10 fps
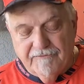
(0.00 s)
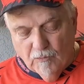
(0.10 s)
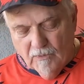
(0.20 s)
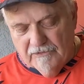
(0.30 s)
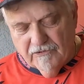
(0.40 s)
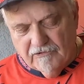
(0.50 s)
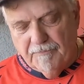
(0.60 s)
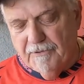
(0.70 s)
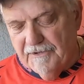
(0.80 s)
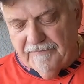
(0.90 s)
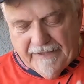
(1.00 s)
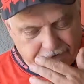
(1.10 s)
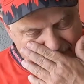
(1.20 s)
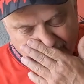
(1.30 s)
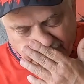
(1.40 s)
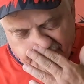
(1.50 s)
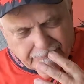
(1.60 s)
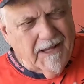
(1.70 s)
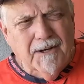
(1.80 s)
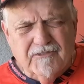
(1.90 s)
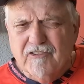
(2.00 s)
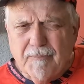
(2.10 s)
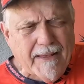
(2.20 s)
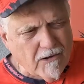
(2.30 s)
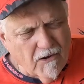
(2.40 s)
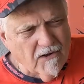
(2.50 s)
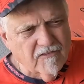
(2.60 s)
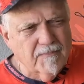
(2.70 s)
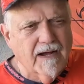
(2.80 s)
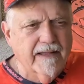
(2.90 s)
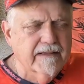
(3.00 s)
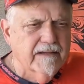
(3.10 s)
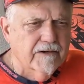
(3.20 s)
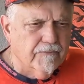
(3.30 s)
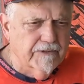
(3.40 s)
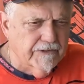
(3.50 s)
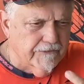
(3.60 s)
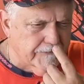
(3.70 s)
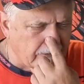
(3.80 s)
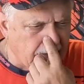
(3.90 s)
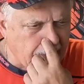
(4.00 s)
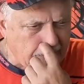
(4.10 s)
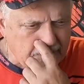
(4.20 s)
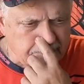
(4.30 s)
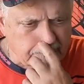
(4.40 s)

to 1, so it's a pretty fast retrieve. Just about all of my reels are